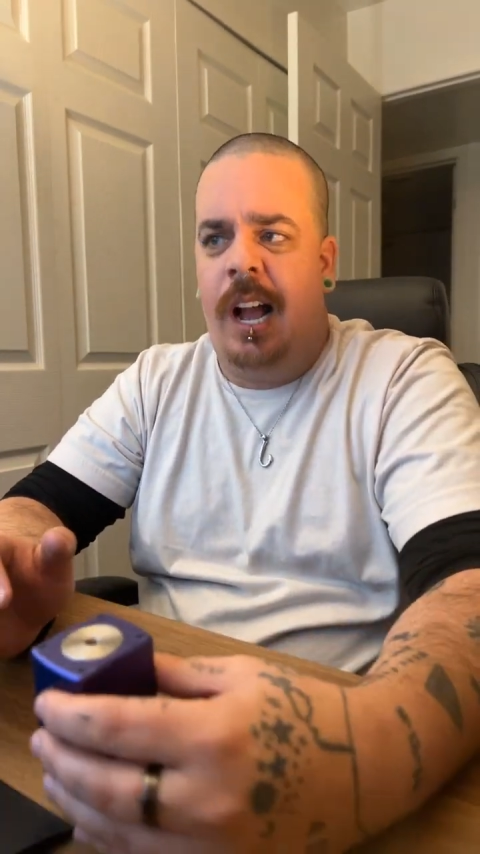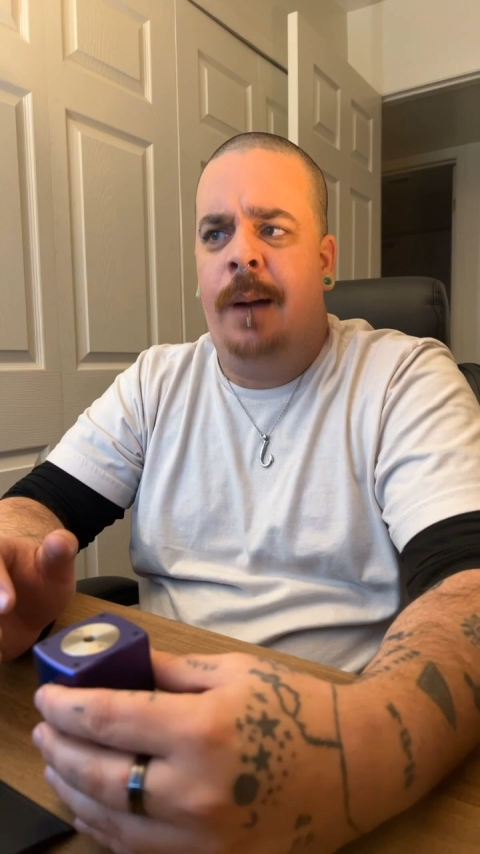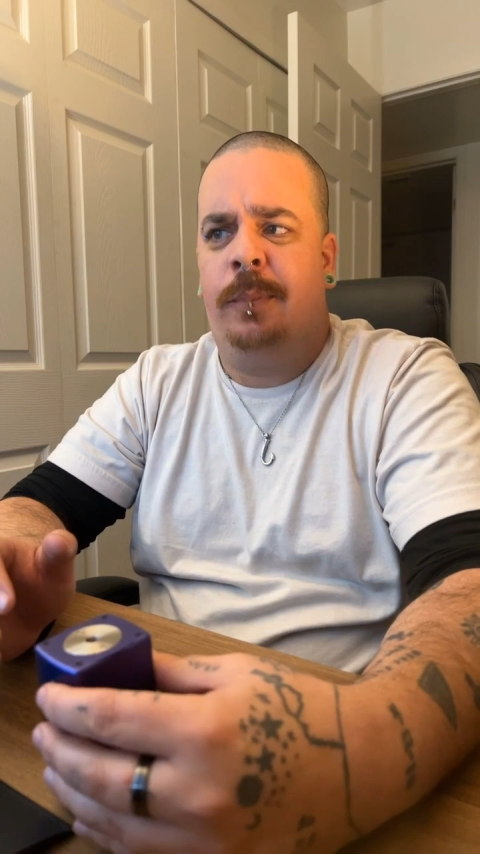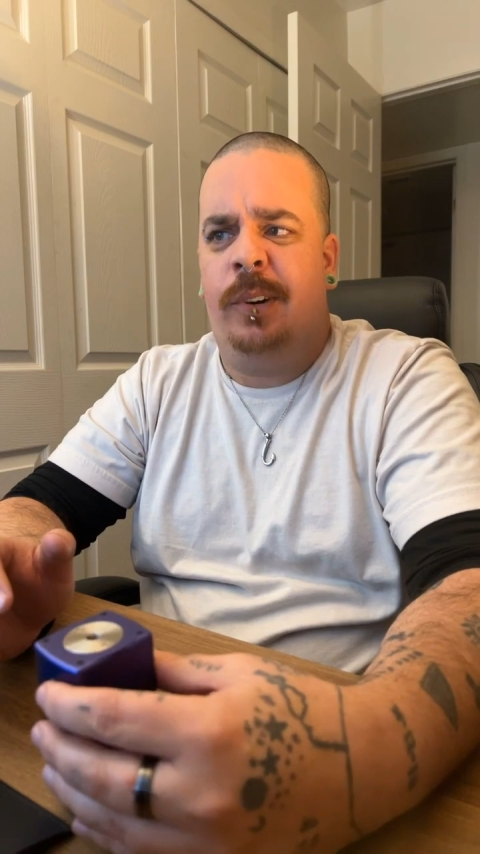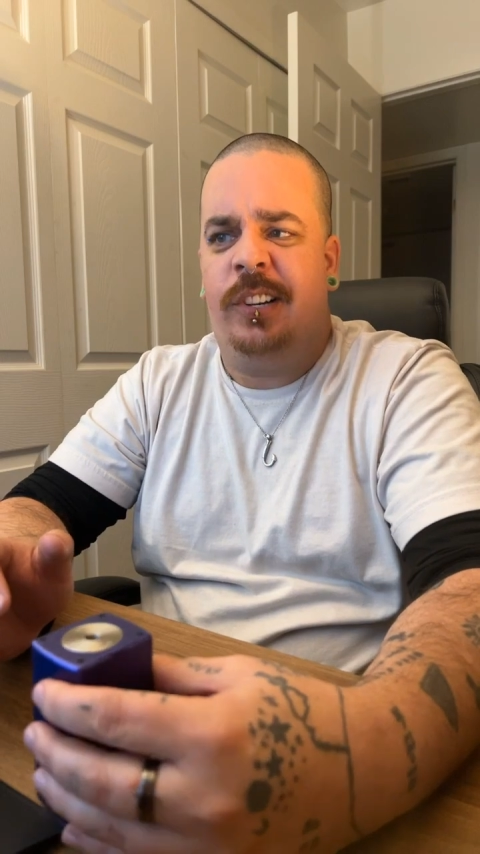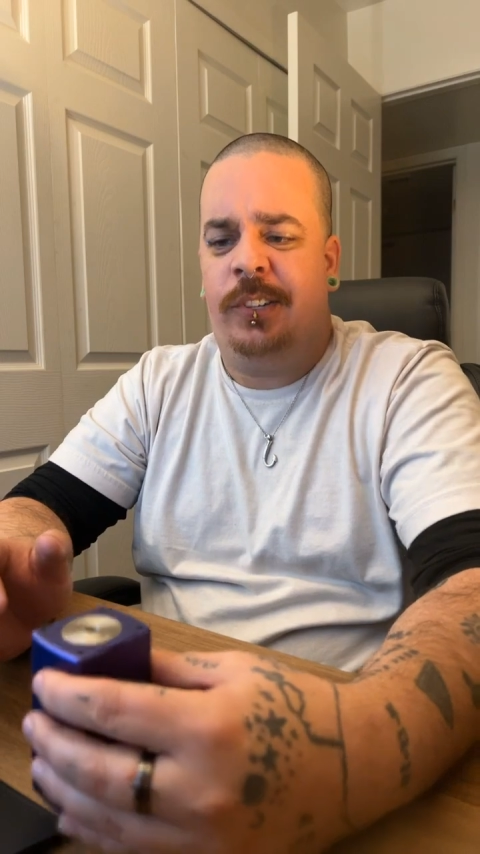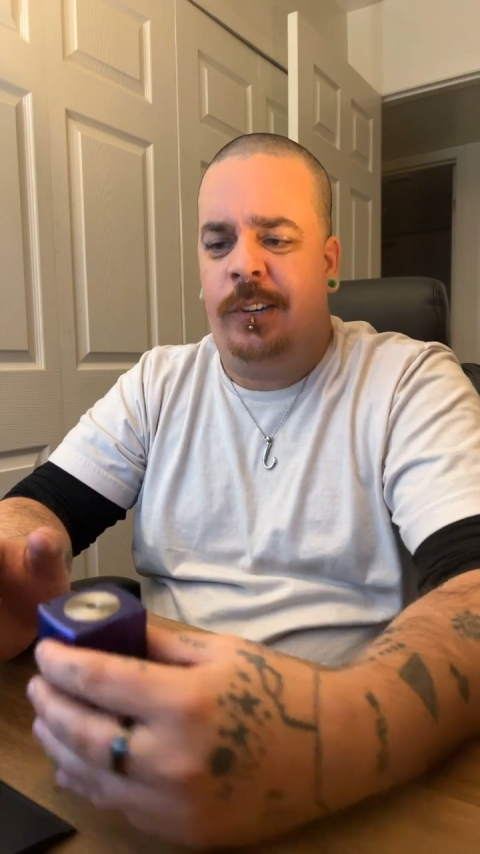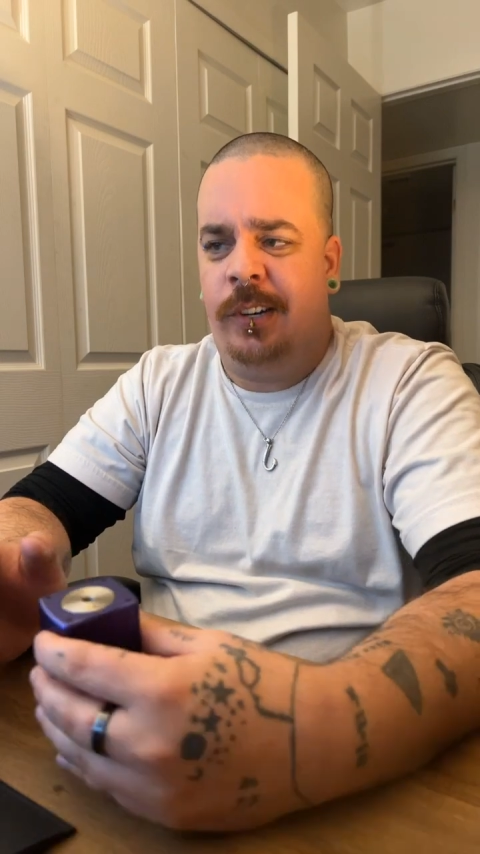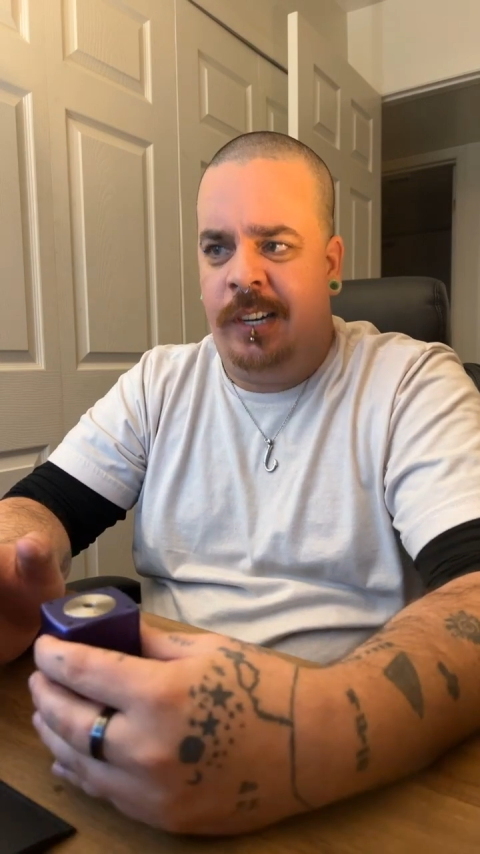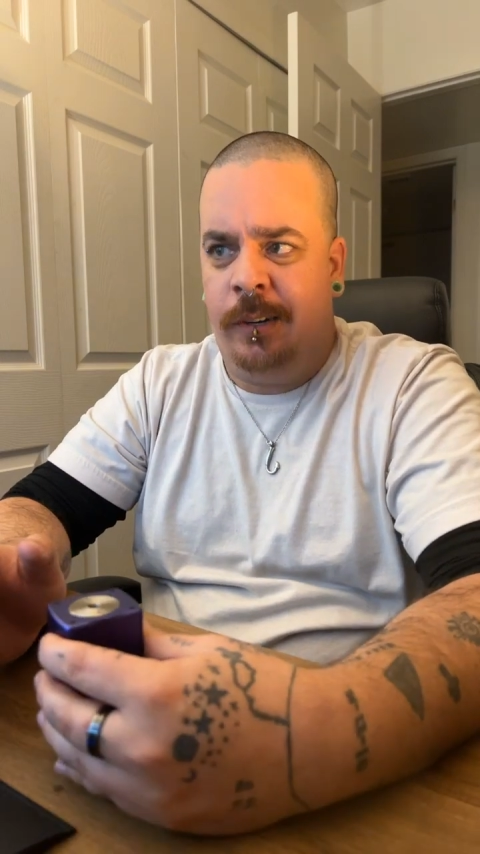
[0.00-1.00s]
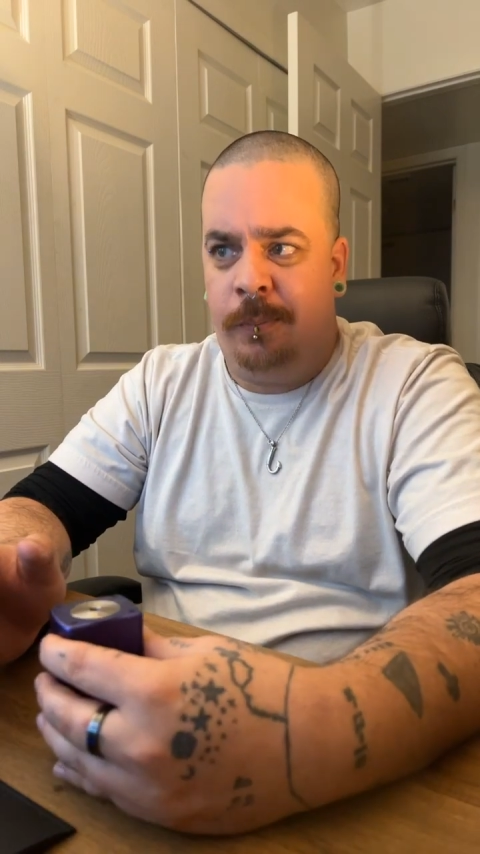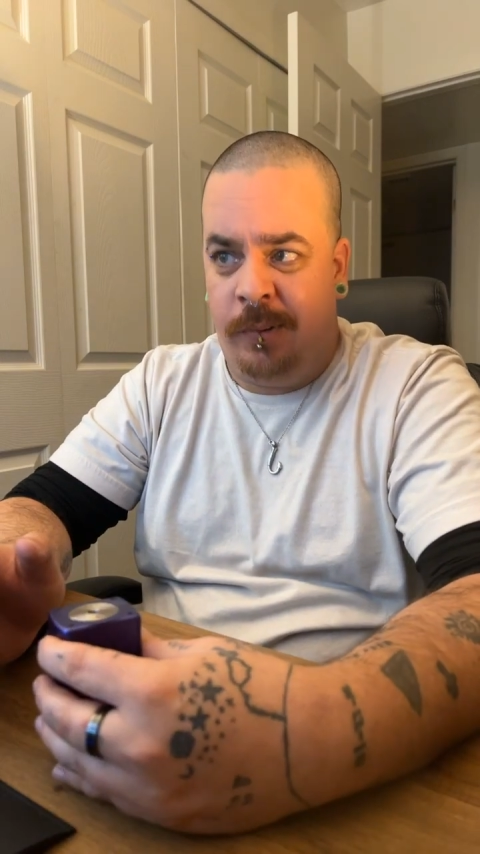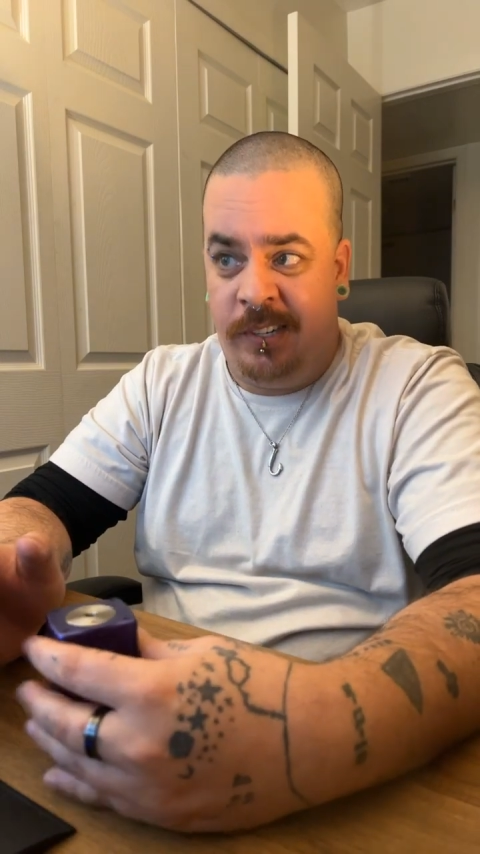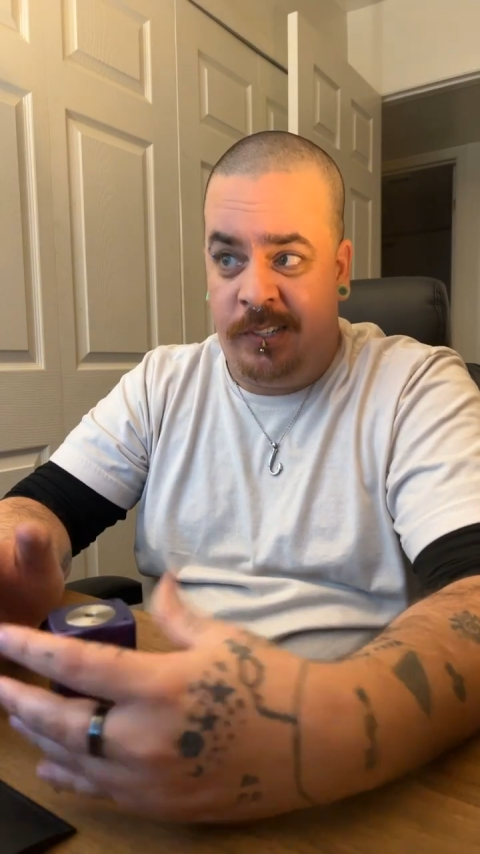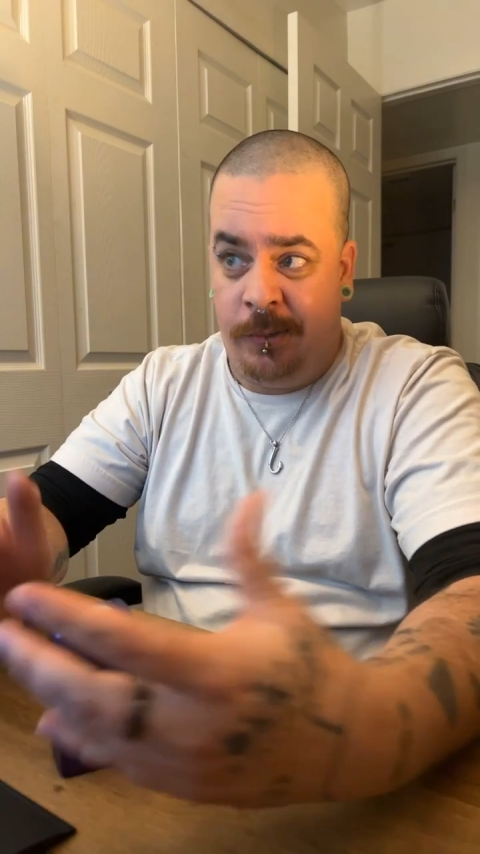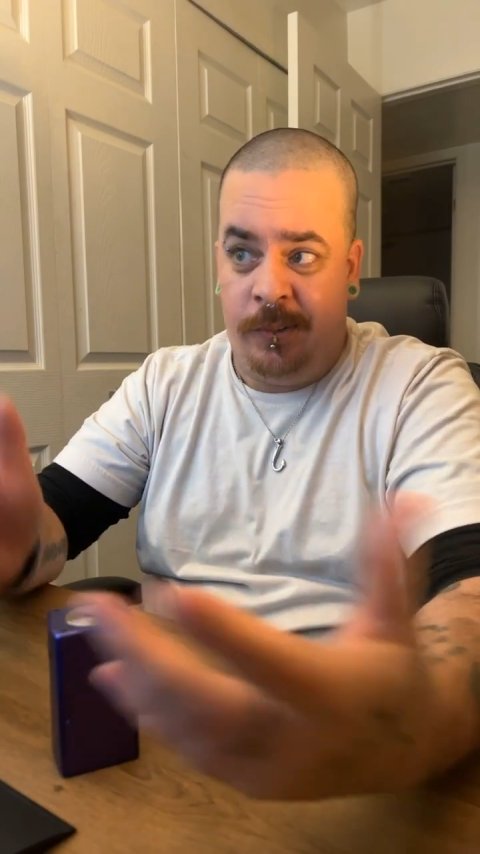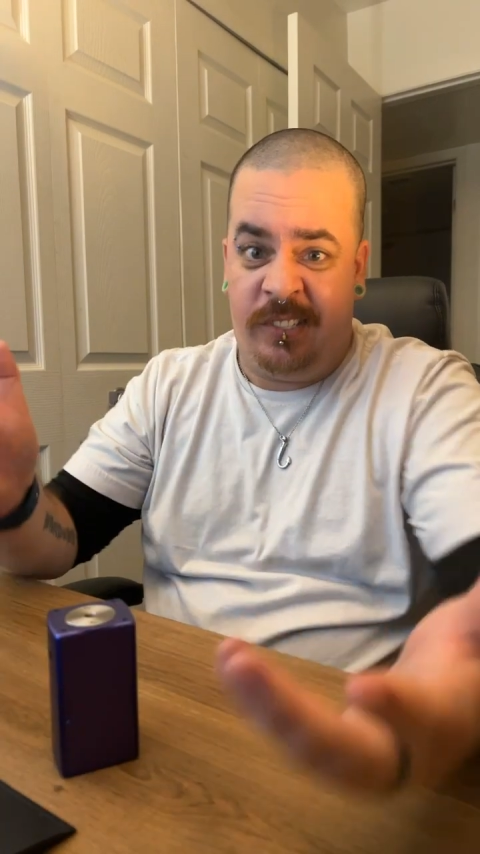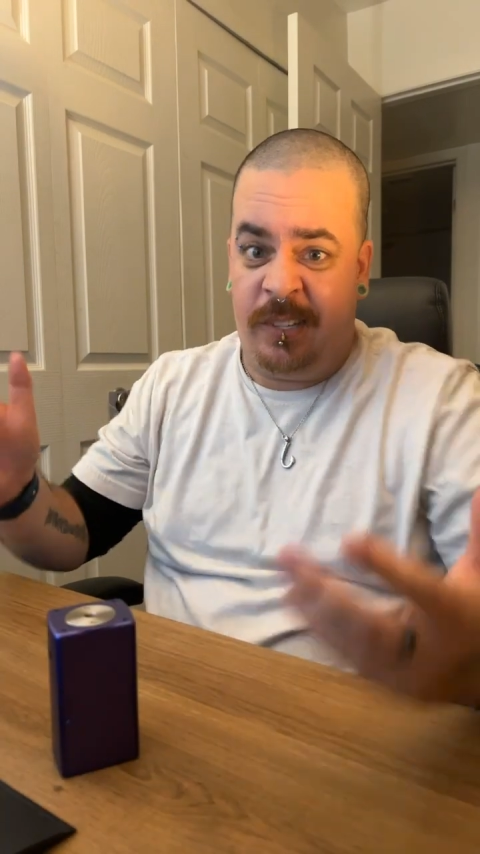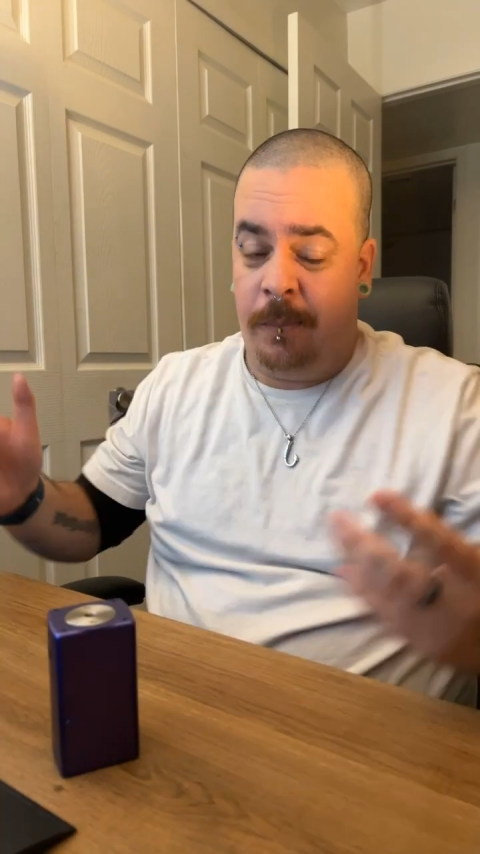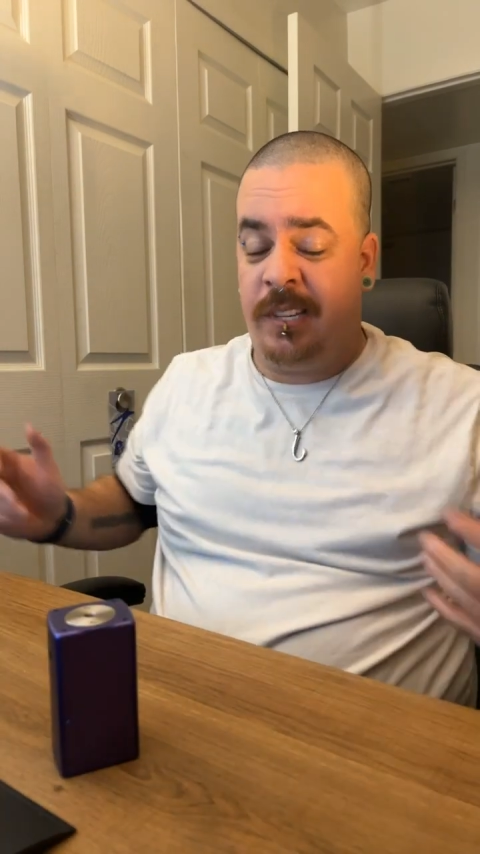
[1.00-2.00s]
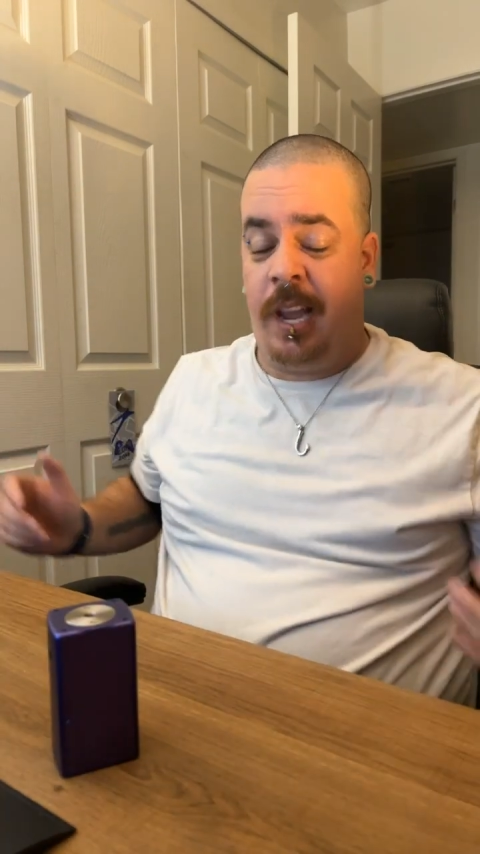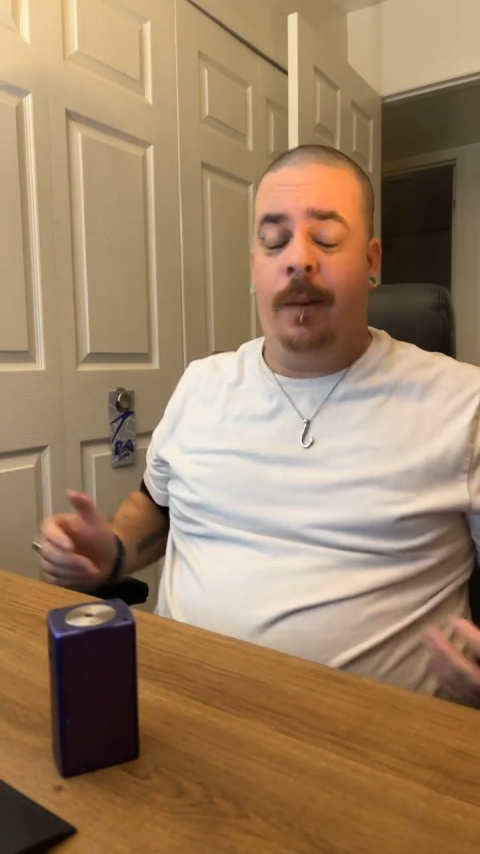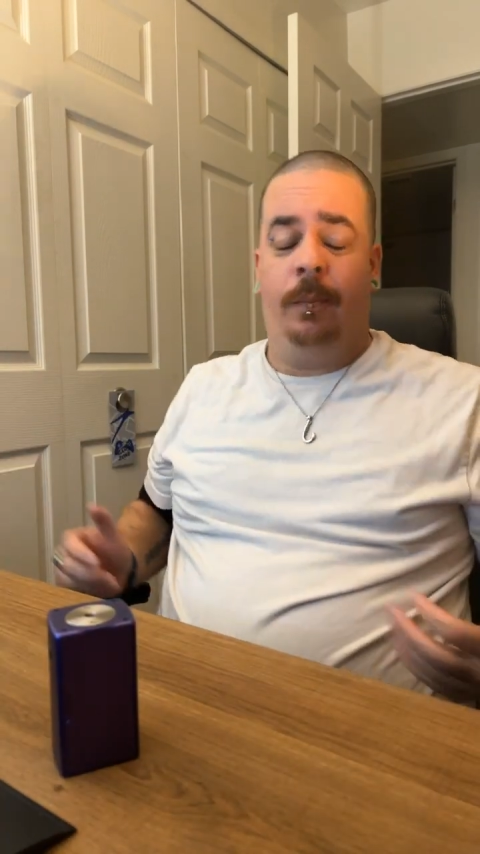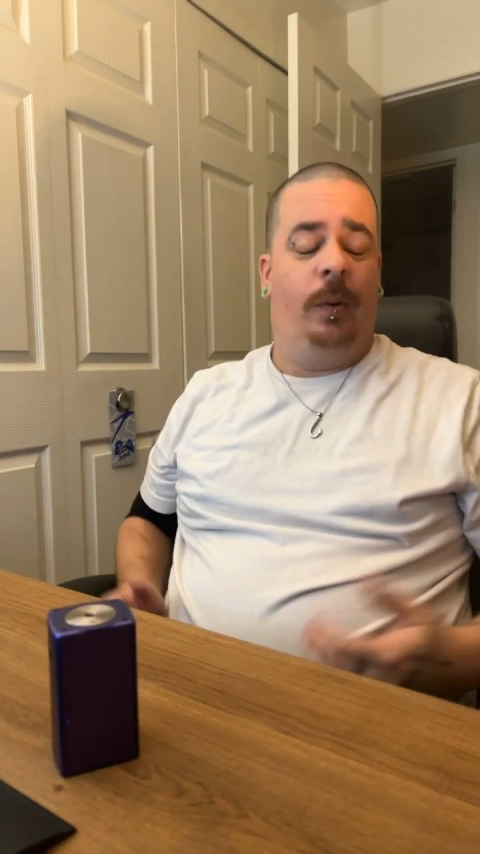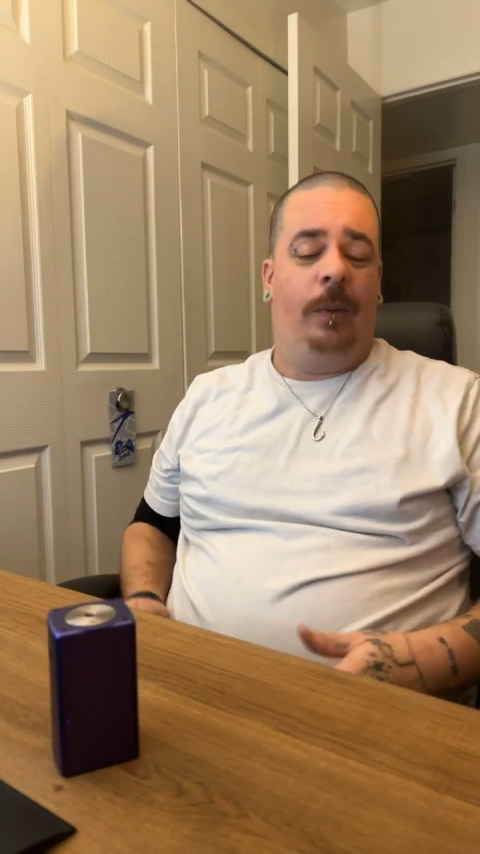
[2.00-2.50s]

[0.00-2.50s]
I'm pretty sure here pretty soon in some time,